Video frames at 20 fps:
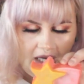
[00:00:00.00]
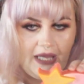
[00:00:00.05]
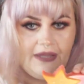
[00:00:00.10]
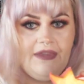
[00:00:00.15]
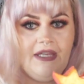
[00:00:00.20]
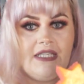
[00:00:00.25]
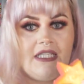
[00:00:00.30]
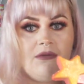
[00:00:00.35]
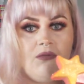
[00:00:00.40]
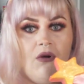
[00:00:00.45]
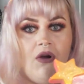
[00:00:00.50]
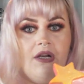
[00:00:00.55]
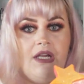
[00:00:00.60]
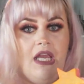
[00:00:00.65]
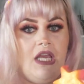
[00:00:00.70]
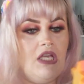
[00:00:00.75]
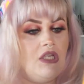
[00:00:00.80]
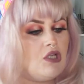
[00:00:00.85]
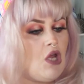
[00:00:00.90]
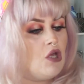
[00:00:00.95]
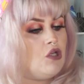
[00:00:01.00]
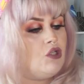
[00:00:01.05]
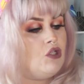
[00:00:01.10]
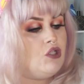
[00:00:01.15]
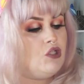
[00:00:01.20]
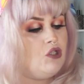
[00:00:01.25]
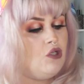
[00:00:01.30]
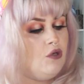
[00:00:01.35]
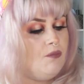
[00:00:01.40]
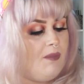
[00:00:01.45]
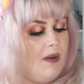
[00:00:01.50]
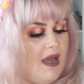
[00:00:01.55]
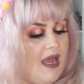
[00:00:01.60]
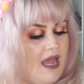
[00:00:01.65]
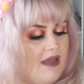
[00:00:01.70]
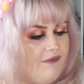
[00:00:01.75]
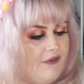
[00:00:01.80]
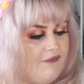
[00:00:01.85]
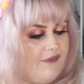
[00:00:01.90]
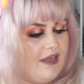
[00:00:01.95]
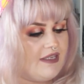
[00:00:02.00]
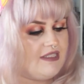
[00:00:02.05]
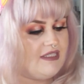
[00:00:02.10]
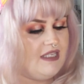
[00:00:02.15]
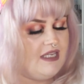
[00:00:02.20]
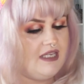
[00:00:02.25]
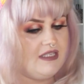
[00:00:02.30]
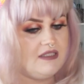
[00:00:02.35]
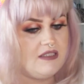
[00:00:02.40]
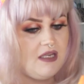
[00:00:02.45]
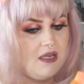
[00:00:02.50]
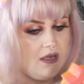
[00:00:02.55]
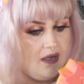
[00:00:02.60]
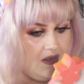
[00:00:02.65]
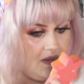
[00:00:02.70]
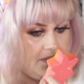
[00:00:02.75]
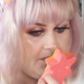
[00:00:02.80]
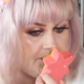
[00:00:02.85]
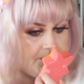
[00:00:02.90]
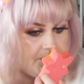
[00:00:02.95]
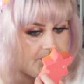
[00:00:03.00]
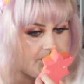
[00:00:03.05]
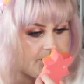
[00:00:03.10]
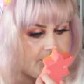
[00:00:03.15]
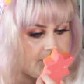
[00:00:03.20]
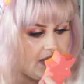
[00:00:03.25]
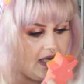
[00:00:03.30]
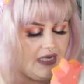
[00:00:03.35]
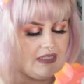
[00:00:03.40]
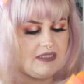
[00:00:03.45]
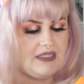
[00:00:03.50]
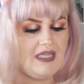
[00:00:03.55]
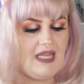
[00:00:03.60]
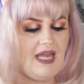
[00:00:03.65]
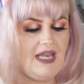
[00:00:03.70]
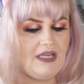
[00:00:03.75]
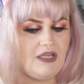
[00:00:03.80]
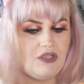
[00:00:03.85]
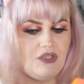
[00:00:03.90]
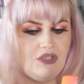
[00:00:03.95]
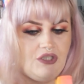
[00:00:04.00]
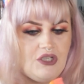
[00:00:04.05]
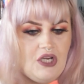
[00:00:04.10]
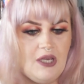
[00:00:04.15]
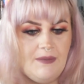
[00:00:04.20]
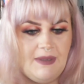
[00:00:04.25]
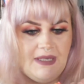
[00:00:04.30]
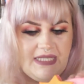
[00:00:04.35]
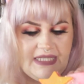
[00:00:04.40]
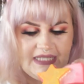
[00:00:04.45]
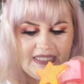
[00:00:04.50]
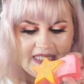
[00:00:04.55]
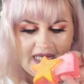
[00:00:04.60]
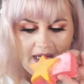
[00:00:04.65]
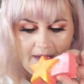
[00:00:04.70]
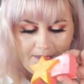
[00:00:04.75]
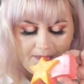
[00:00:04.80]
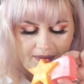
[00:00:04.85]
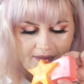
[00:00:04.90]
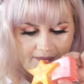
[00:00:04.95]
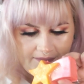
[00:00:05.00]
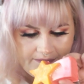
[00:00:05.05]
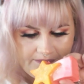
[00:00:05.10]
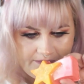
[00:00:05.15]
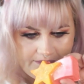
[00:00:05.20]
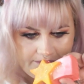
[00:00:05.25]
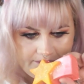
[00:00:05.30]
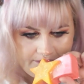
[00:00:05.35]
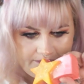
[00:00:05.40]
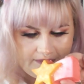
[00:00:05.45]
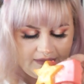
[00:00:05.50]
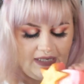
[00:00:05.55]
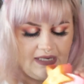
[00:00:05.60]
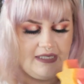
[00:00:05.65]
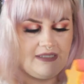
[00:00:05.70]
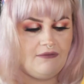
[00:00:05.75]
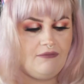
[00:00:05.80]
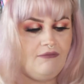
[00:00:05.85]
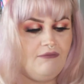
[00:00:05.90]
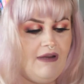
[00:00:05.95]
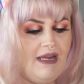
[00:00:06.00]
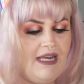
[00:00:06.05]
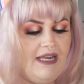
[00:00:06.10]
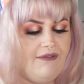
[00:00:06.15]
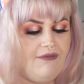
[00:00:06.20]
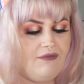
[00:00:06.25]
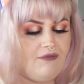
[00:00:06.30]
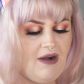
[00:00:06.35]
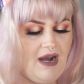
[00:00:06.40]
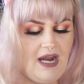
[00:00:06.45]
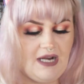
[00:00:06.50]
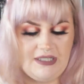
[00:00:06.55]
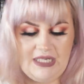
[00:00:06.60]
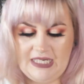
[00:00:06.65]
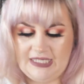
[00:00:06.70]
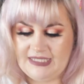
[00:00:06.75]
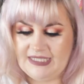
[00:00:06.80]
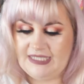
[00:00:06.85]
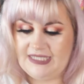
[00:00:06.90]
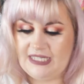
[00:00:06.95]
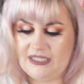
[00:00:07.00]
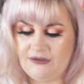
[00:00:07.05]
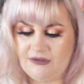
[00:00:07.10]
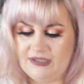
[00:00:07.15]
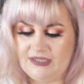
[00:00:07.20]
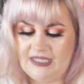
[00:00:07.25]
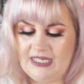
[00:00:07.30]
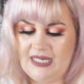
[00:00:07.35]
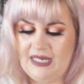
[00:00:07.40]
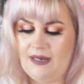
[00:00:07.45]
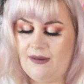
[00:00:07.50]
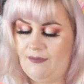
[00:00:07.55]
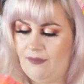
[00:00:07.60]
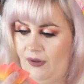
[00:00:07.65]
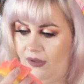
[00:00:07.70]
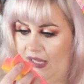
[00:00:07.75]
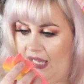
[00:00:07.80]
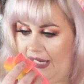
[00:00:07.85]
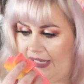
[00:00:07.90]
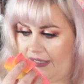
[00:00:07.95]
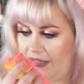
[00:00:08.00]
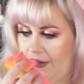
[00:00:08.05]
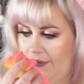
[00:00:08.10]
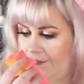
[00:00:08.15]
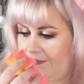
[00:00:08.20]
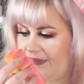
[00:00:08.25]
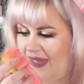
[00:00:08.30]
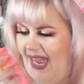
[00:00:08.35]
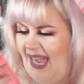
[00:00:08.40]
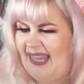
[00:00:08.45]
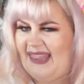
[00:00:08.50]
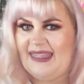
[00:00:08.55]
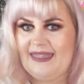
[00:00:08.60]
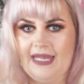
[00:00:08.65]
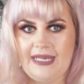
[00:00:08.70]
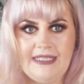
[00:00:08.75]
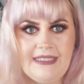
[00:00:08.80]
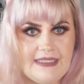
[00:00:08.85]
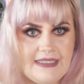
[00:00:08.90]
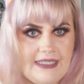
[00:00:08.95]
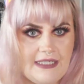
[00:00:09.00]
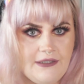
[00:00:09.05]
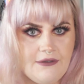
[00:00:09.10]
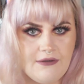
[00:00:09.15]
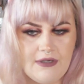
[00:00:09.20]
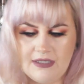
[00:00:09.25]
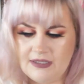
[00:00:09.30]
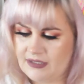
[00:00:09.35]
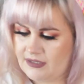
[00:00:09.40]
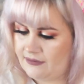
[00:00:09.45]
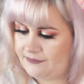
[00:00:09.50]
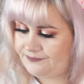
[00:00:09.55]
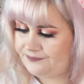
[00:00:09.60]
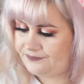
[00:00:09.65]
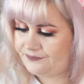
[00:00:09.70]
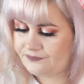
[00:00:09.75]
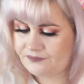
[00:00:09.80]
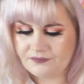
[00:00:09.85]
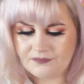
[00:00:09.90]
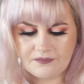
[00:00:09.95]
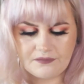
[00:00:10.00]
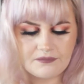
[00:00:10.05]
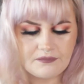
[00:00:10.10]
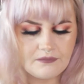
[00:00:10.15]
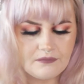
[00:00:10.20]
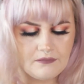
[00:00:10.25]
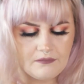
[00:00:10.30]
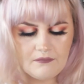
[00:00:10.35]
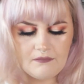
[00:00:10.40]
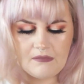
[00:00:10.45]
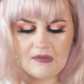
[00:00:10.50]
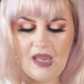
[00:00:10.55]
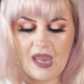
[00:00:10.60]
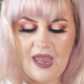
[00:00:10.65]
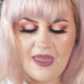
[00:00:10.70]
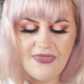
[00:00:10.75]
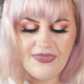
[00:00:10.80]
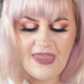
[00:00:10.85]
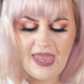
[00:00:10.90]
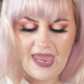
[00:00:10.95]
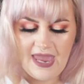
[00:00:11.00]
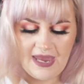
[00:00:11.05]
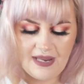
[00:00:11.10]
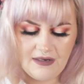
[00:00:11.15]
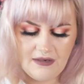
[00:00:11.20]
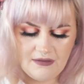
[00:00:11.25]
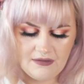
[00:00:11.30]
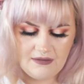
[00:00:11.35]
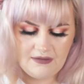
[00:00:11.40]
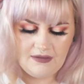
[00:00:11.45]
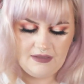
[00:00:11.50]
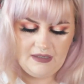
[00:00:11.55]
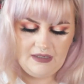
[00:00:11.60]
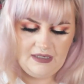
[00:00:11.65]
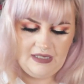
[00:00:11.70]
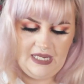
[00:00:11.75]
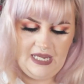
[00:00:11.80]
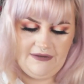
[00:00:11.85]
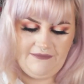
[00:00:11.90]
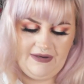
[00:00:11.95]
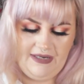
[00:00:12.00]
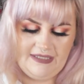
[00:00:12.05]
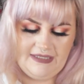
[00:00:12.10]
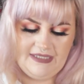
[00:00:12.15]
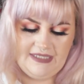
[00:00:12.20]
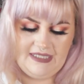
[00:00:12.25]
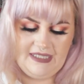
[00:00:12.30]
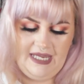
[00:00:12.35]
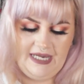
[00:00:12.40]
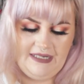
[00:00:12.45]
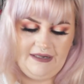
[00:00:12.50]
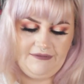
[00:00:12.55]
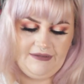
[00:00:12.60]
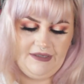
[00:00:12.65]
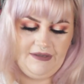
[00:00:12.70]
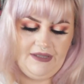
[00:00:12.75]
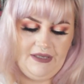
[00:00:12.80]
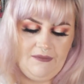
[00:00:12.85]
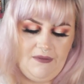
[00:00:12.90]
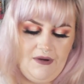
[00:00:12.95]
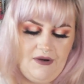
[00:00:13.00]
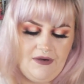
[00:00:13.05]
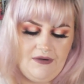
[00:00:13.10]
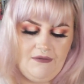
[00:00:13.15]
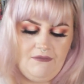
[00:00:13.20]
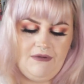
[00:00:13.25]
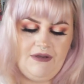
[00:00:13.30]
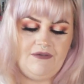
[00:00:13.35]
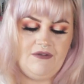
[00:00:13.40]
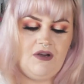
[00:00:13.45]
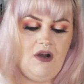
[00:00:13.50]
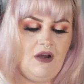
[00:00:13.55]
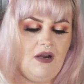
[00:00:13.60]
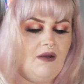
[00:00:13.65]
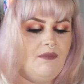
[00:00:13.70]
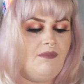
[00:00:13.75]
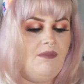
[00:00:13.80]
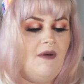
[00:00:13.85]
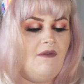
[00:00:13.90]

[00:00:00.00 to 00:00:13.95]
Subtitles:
And this one is super effervescent. It's like sherbet dip. It's really fresh. It's citrusy, but like a light citrus. And then if I slide up the other one, we've got a